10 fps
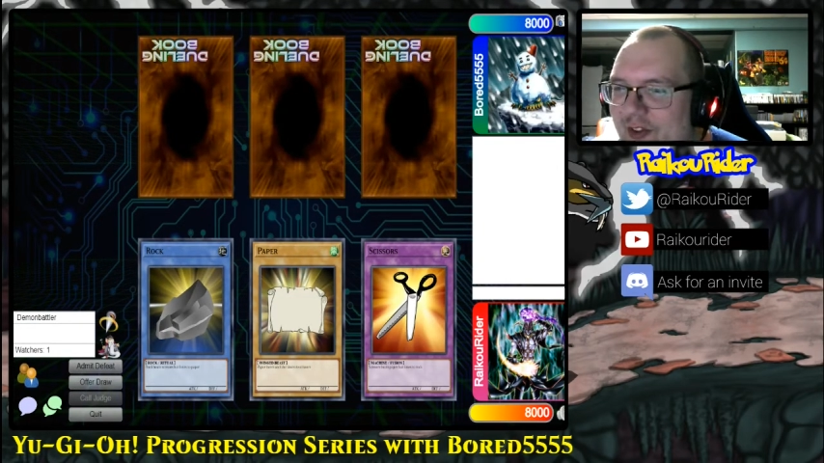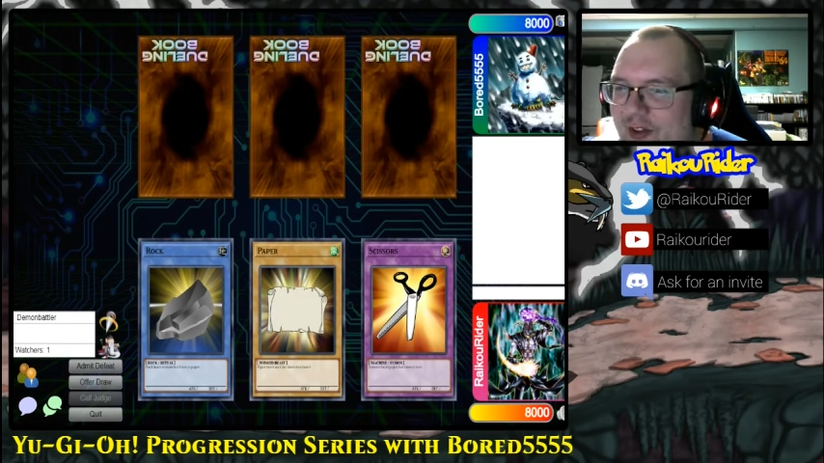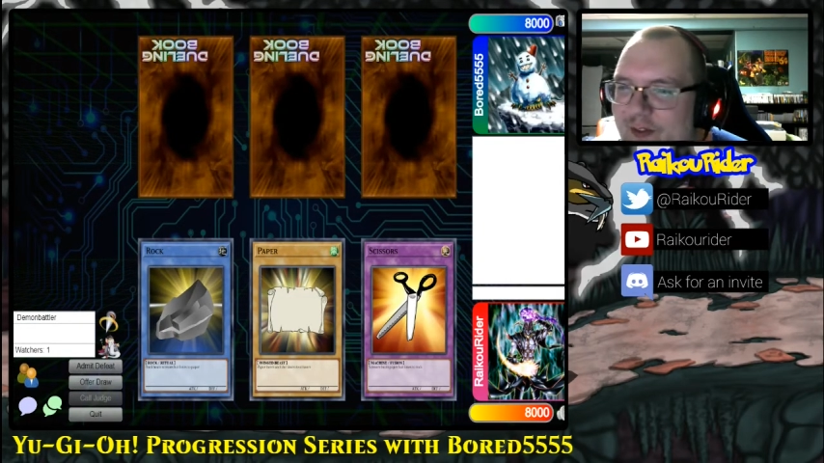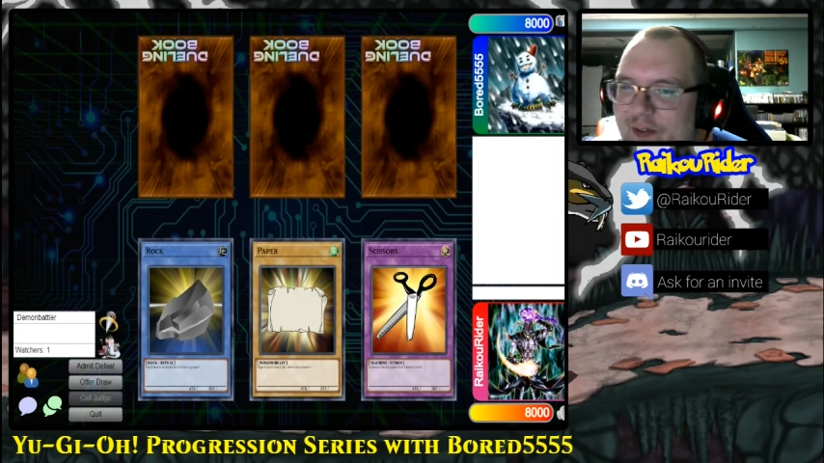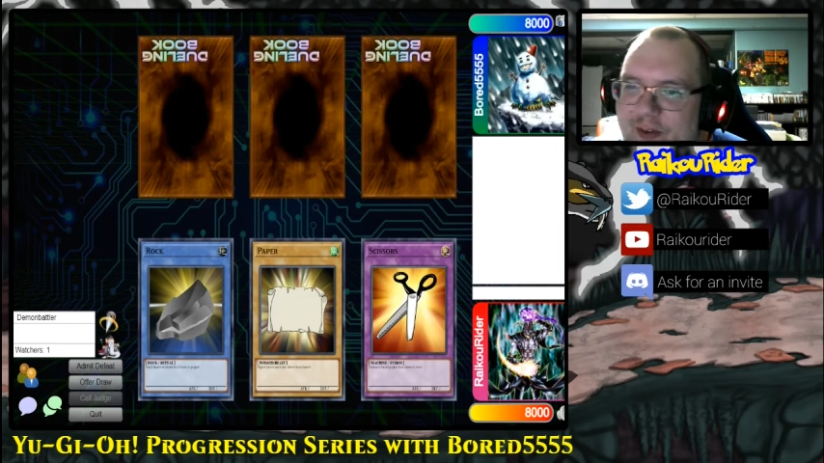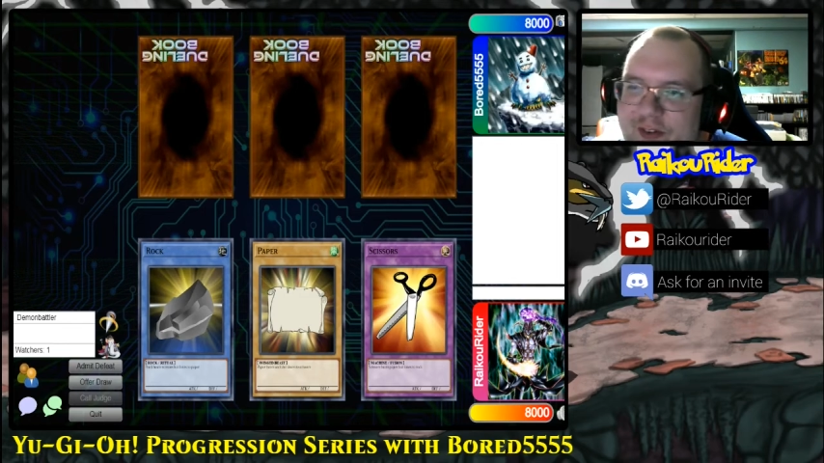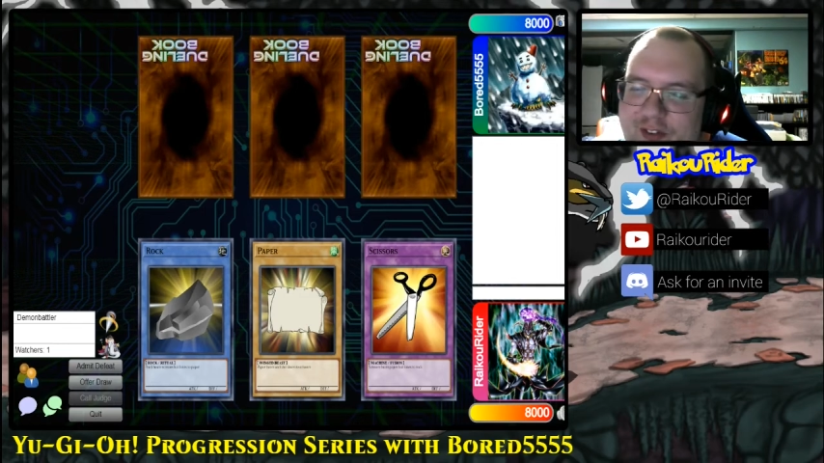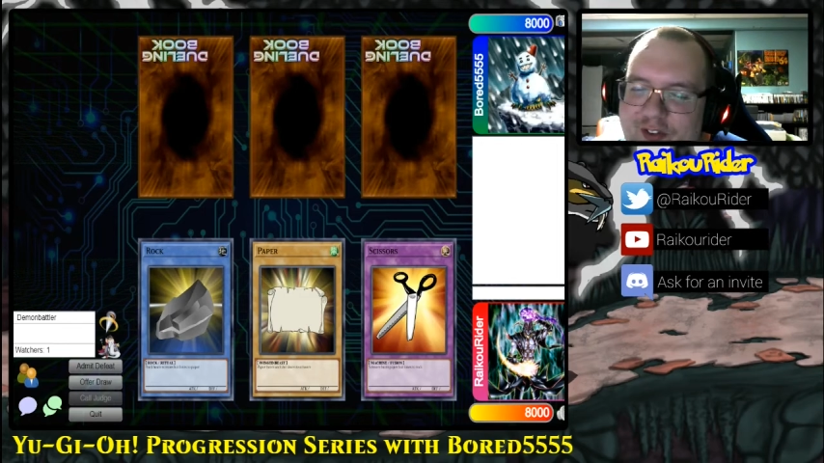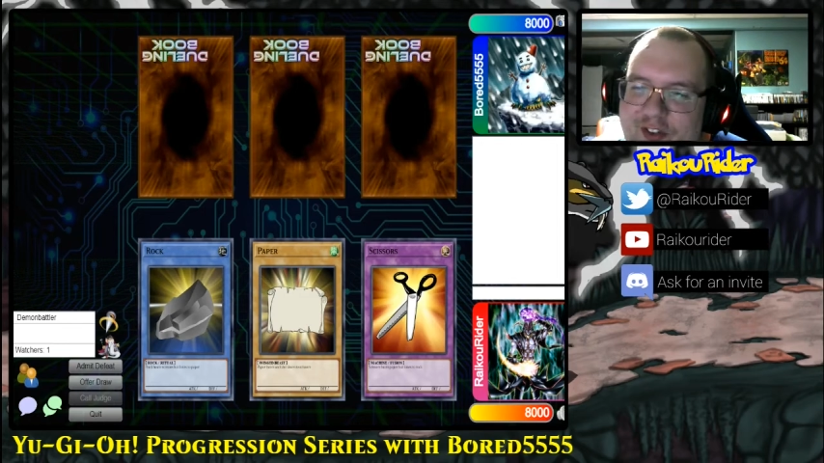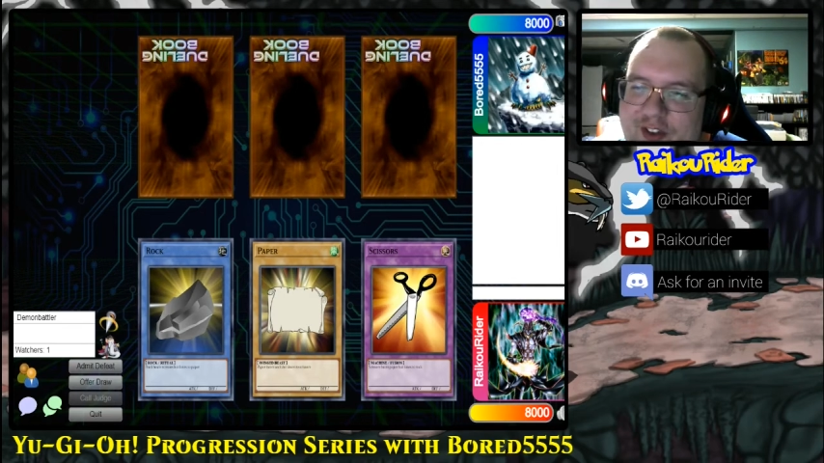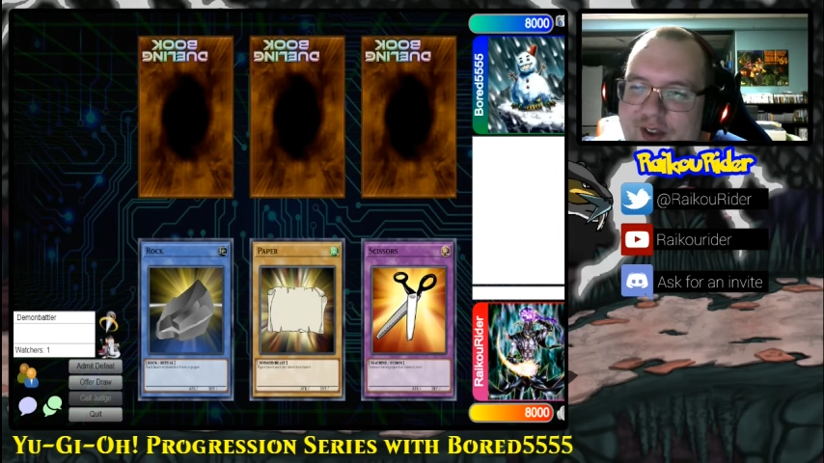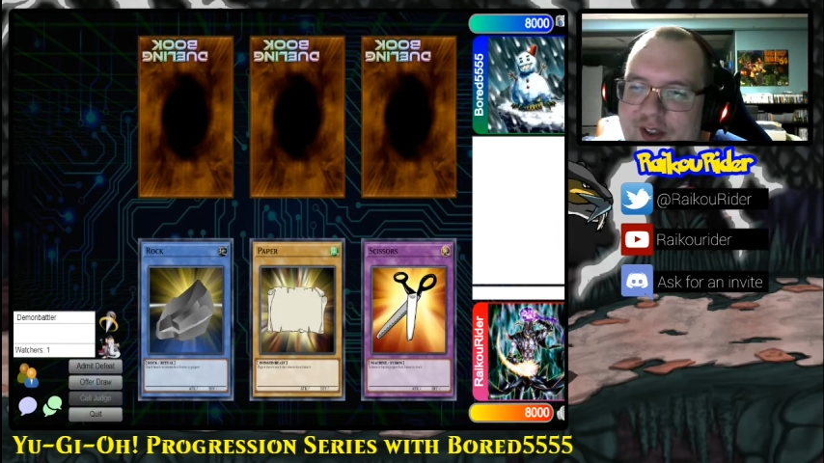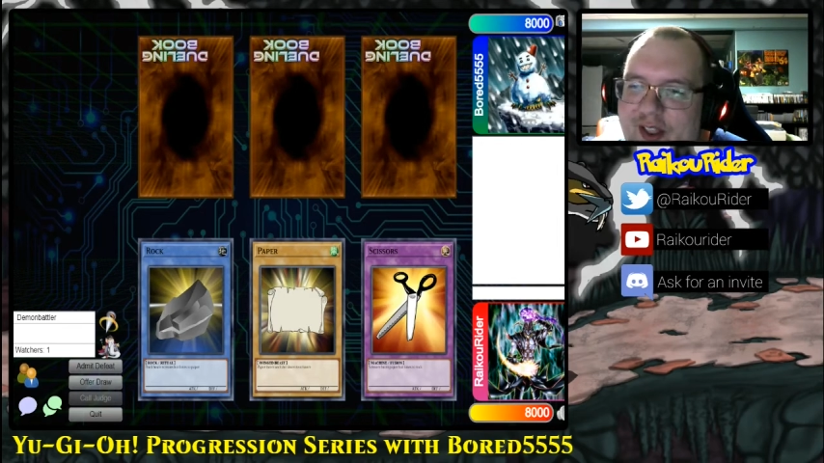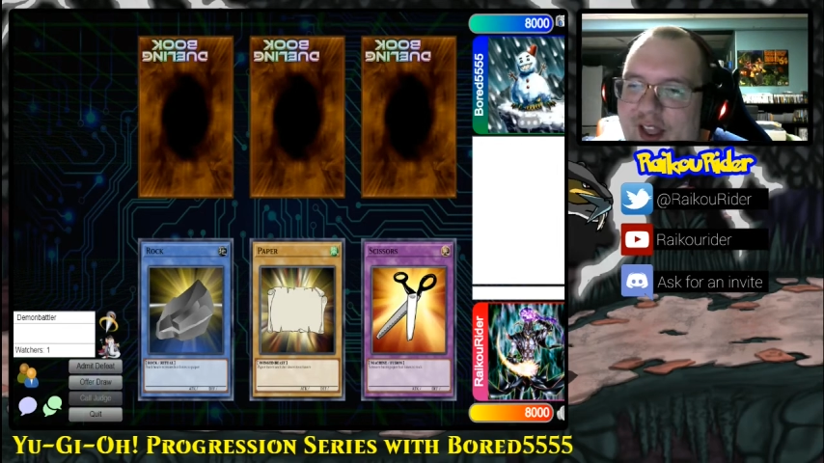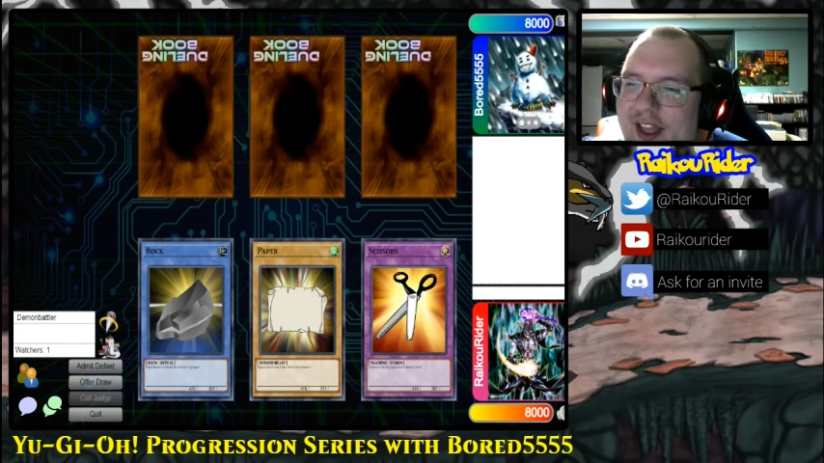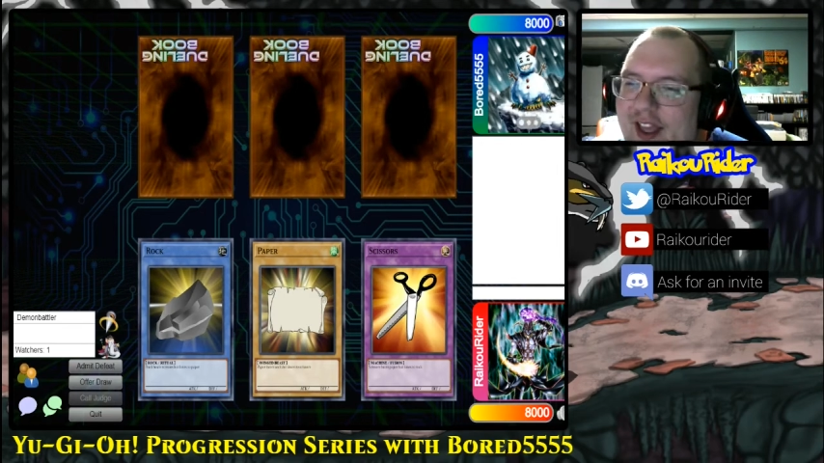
Looking forward to seeing